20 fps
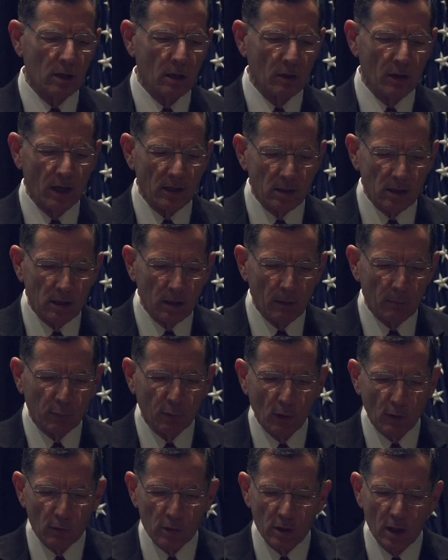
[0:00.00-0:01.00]
You know, that's the
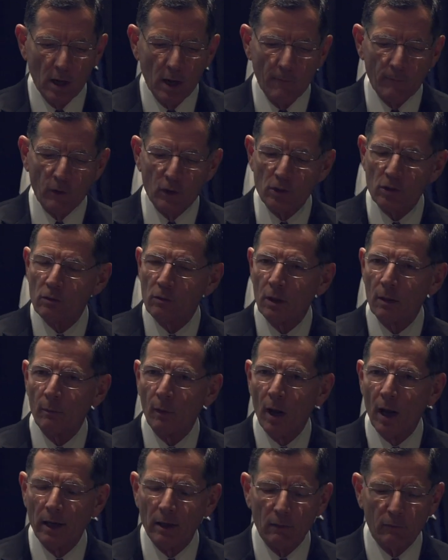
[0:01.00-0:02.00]
approach to
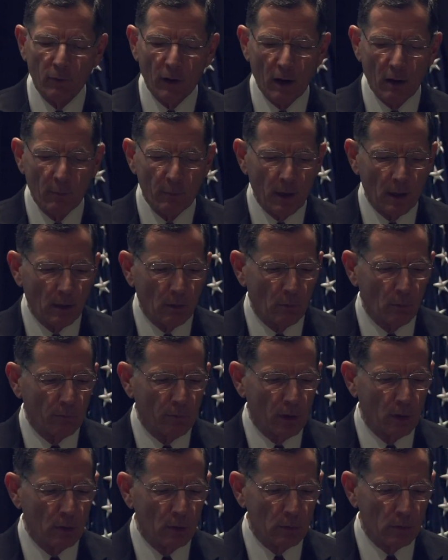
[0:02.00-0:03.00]
streamline environmental
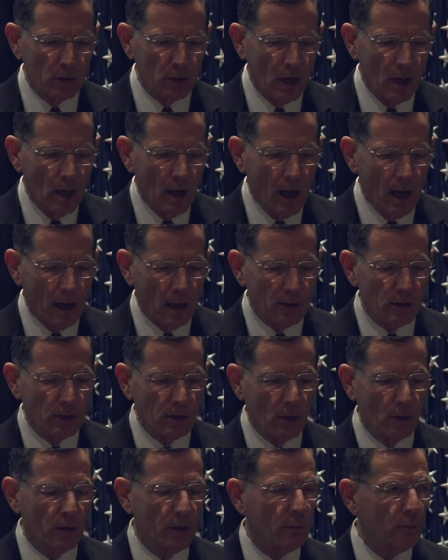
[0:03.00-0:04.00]
reviews
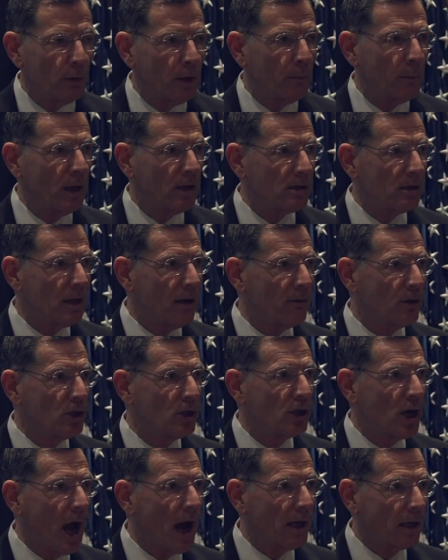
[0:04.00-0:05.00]
so that we basically have a
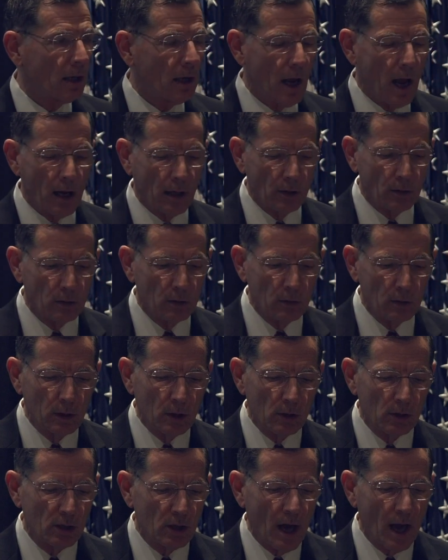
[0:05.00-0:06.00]
shot clock, a
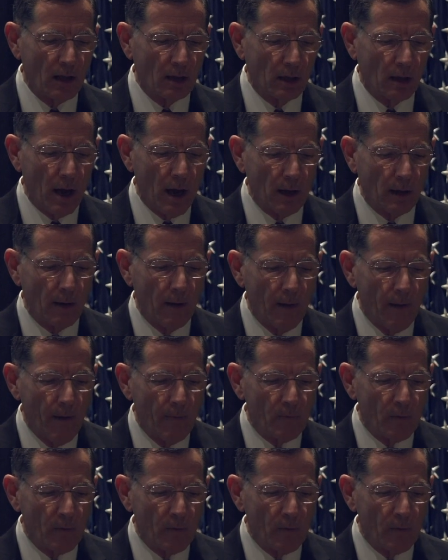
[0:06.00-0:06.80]
2-year shot clock,